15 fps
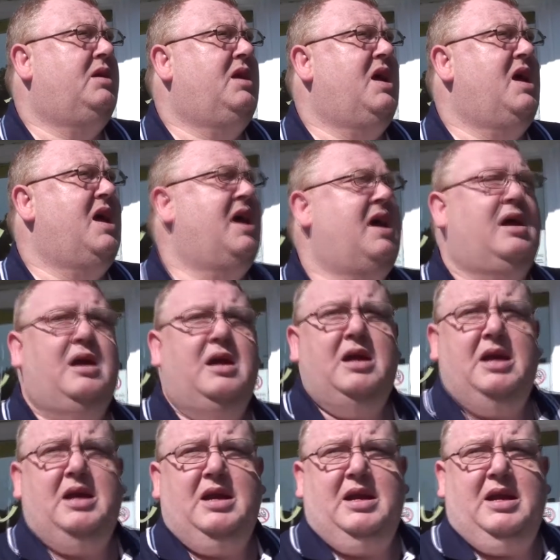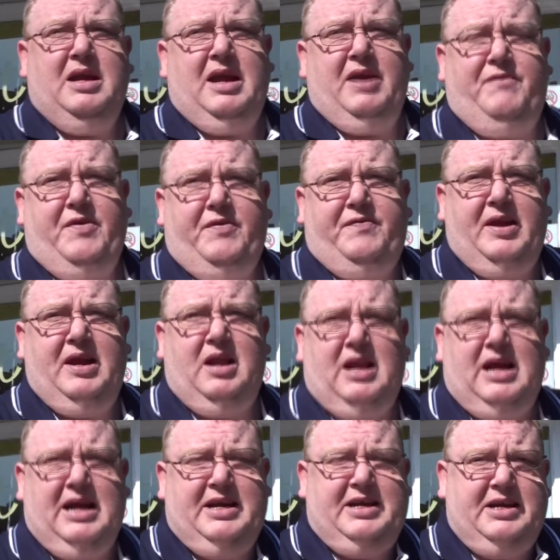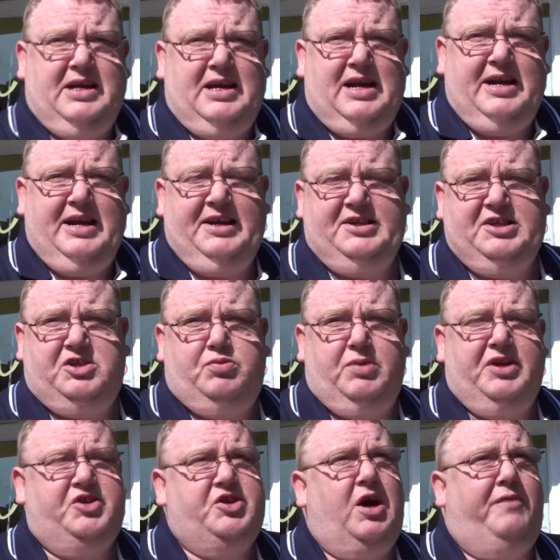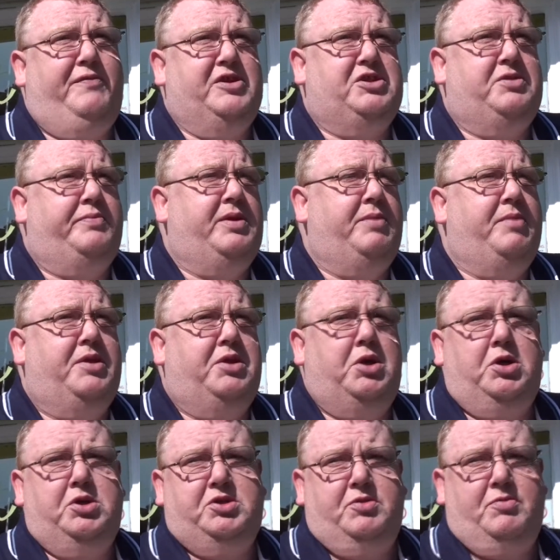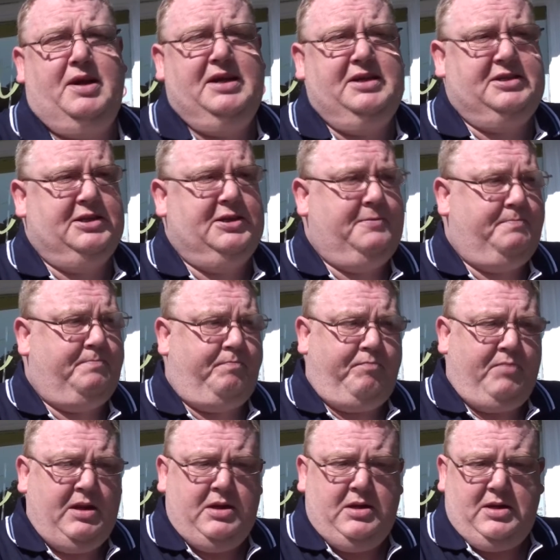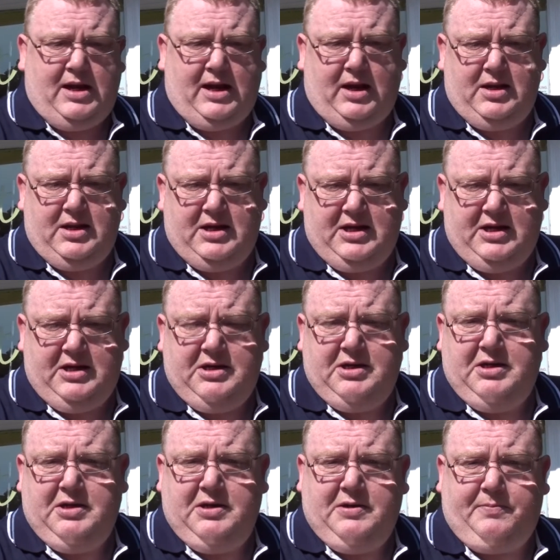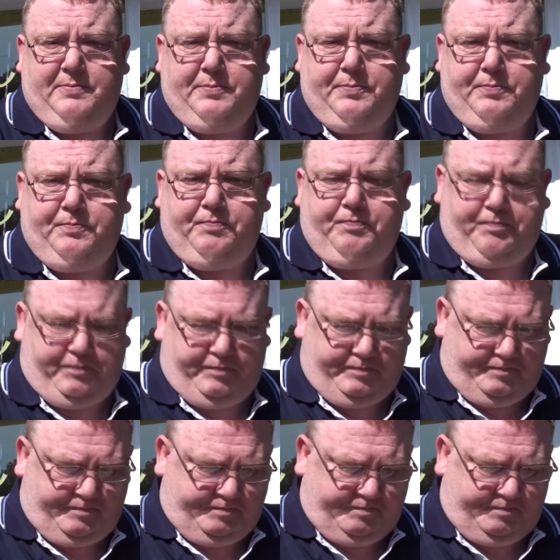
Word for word: yeah, if I feel like uh, I need to switch off or something, my thoughts are racing. I'll, uh, yeah,